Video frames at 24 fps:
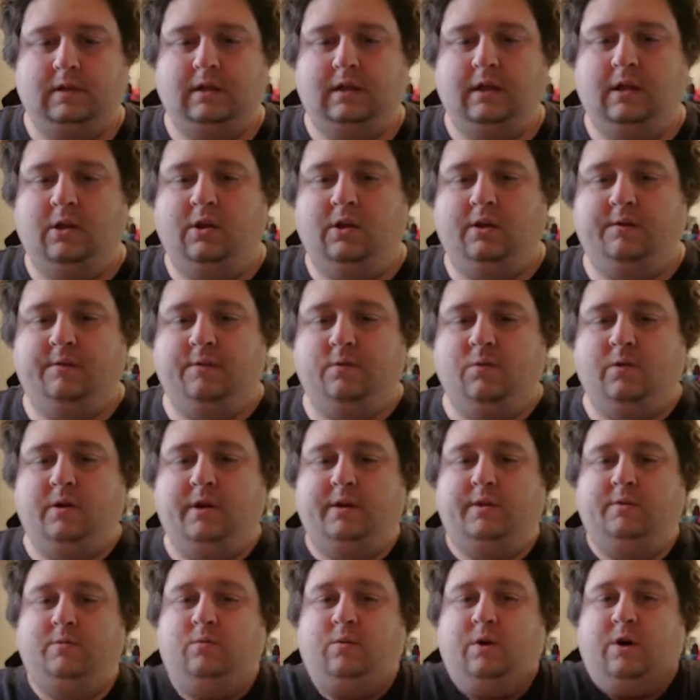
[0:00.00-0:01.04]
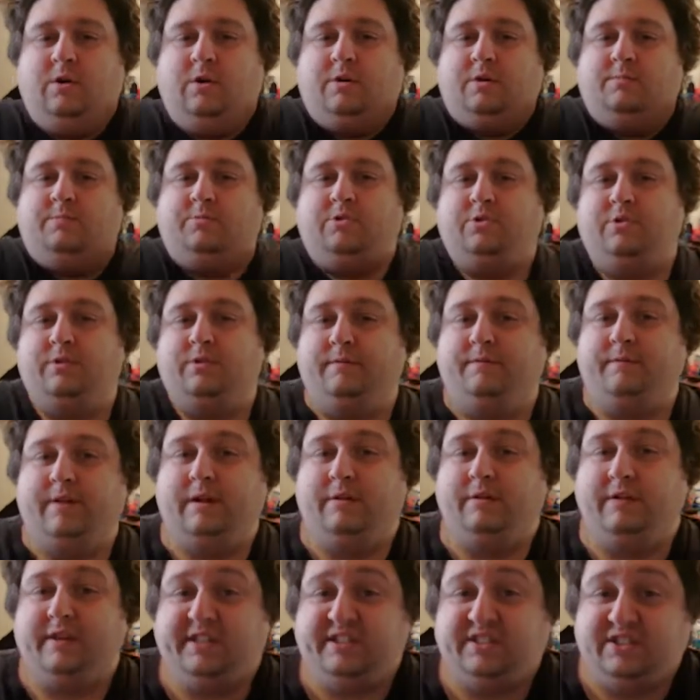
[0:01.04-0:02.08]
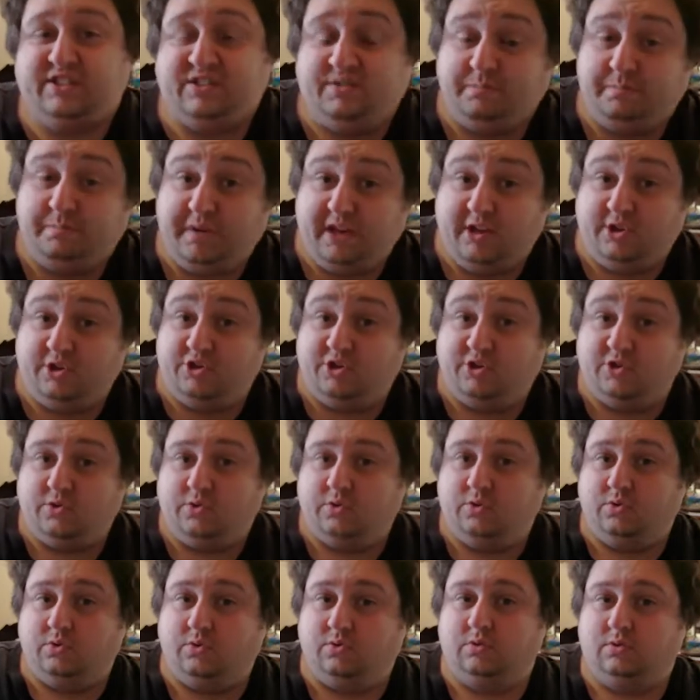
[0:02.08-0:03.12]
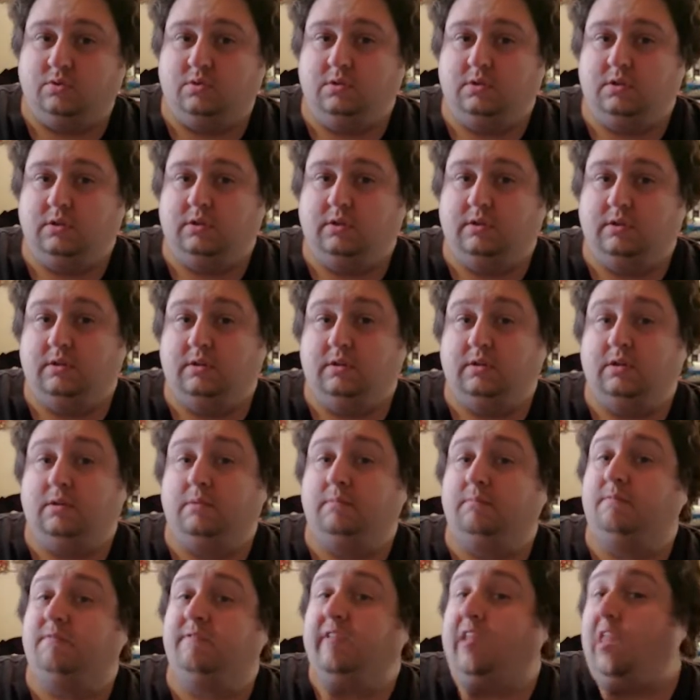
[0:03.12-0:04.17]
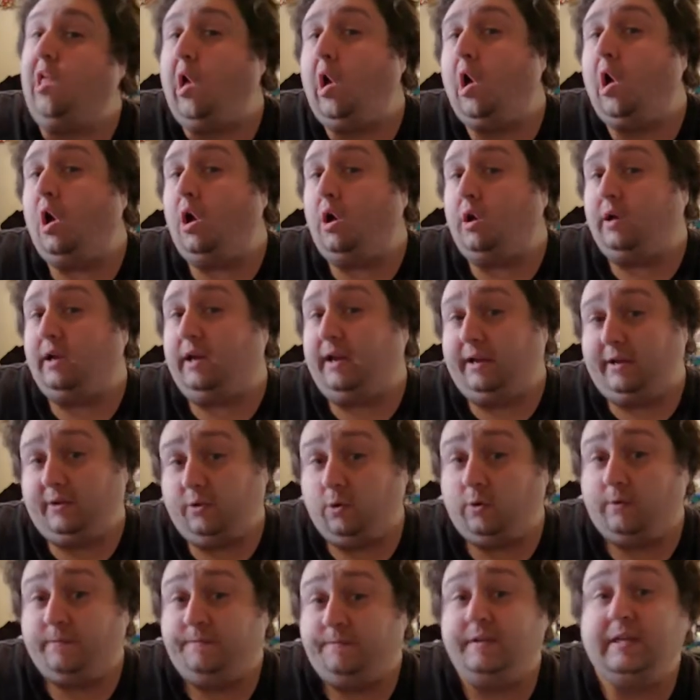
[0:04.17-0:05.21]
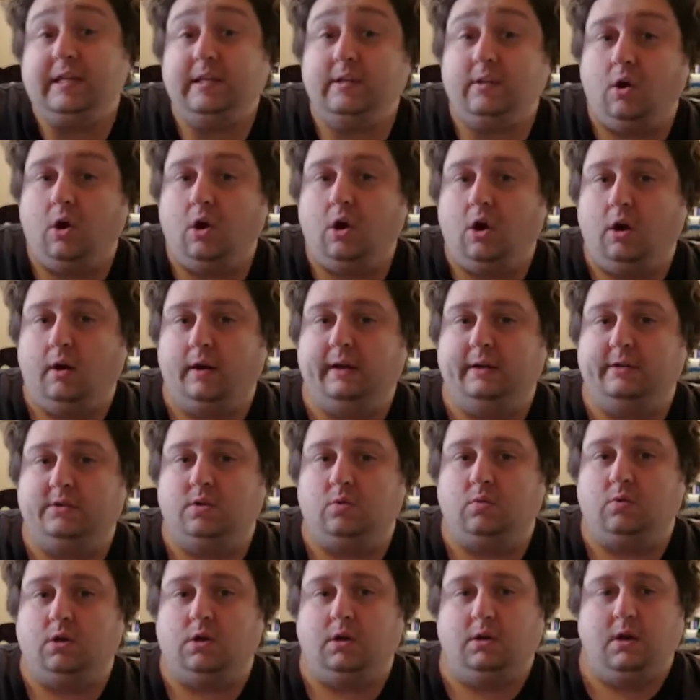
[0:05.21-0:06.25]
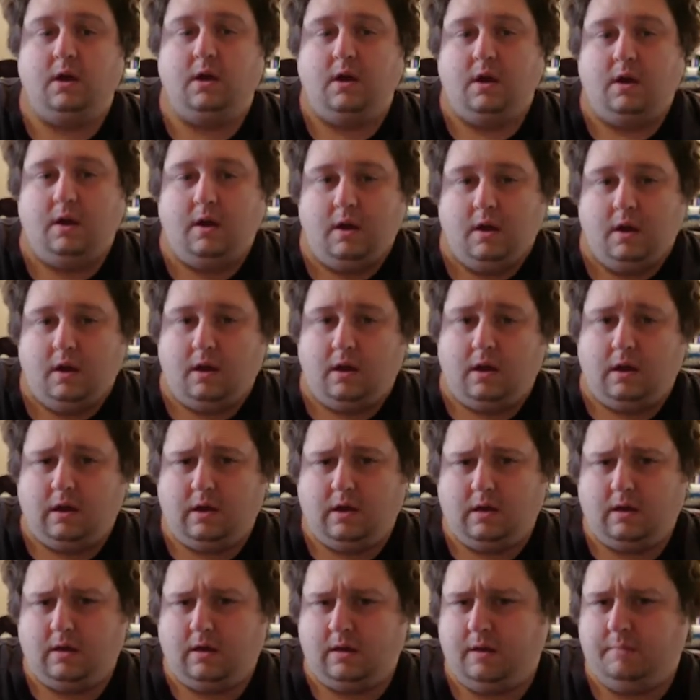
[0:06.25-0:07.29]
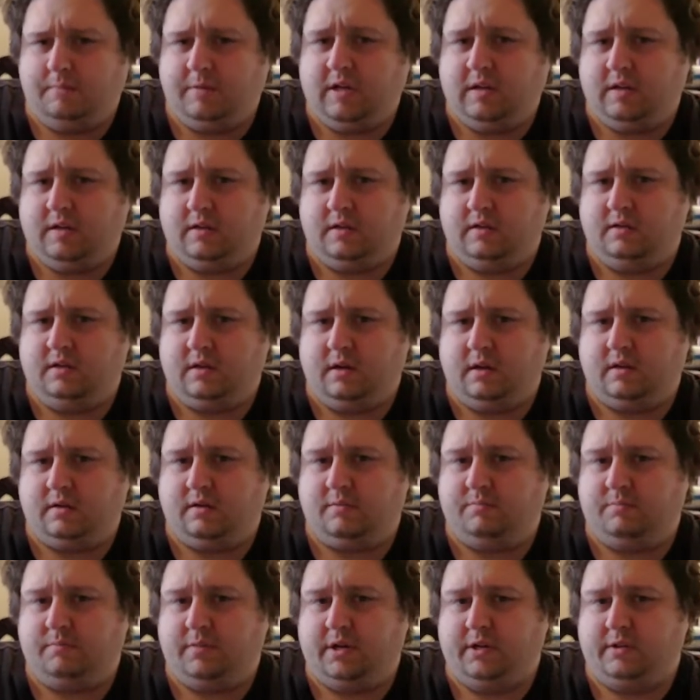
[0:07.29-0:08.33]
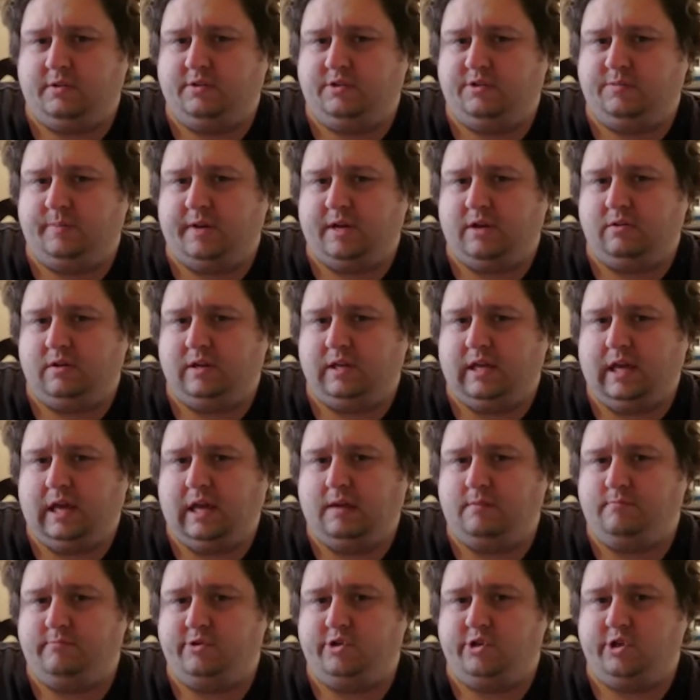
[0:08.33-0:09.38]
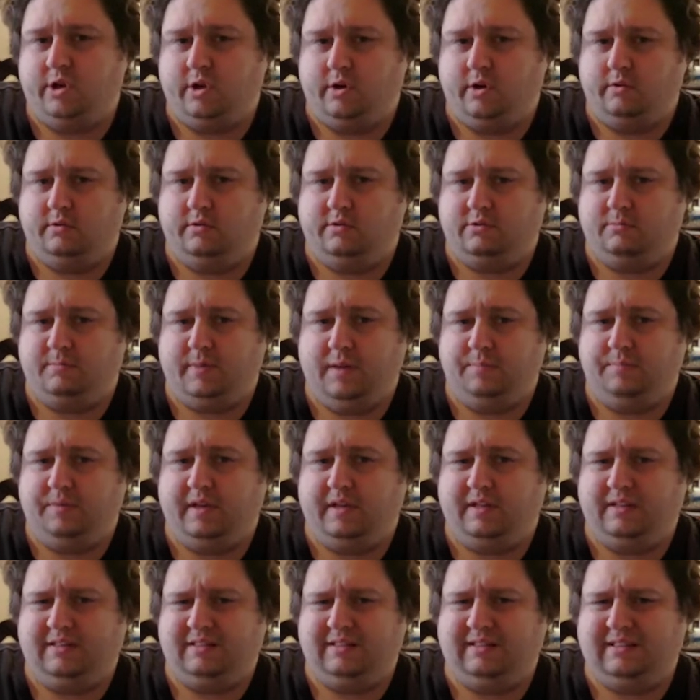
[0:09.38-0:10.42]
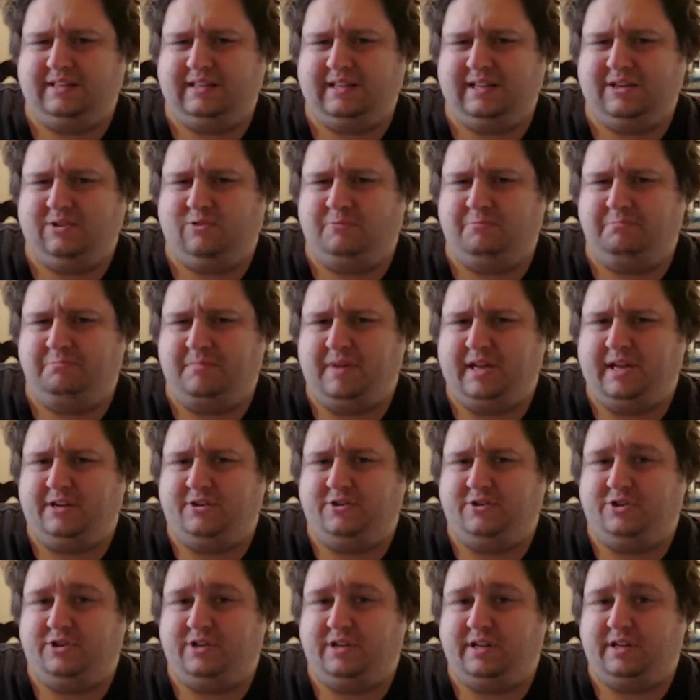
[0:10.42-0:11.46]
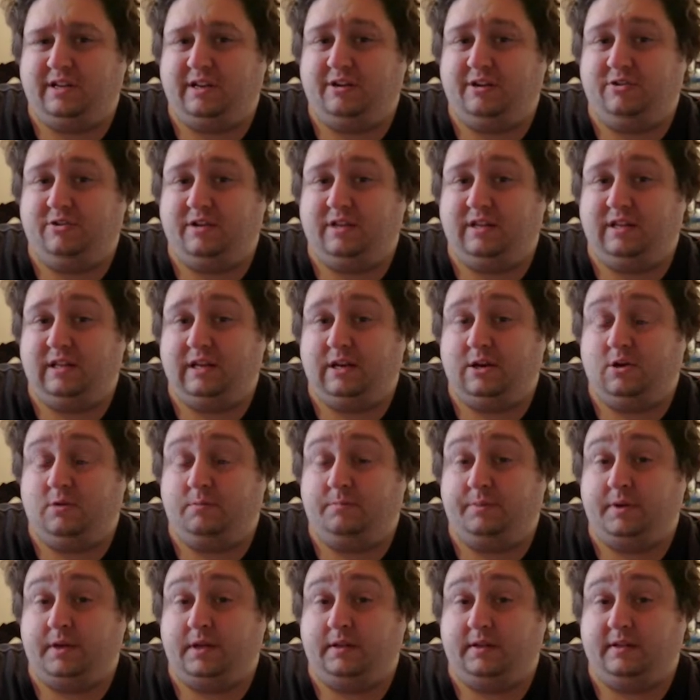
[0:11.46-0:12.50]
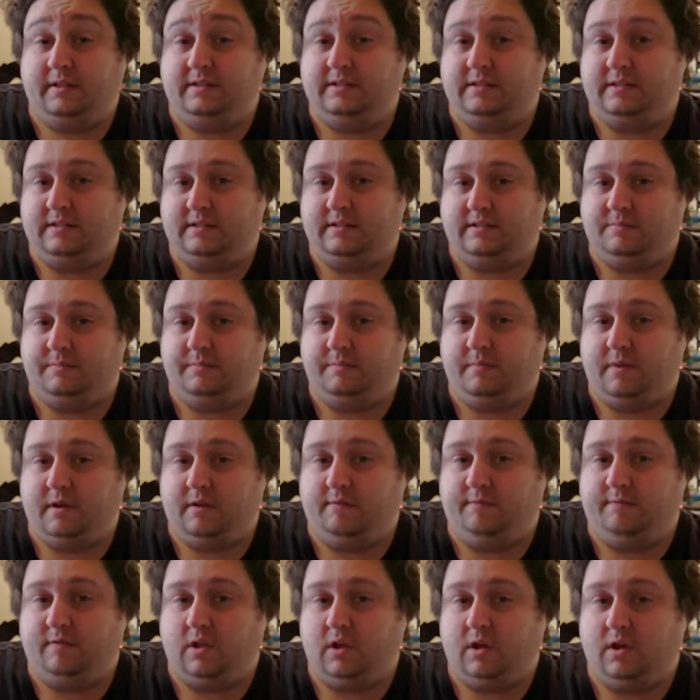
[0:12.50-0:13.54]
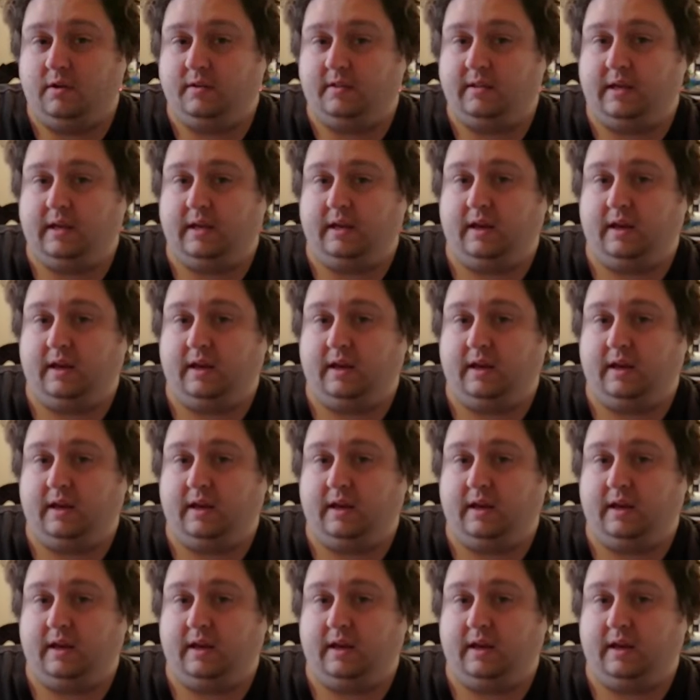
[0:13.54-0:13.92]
everyone. Welcome to a very special vlog, or vlog as it were. I'm not going to talk much about game shows. There might be a little mention here and there, but this is a vlog that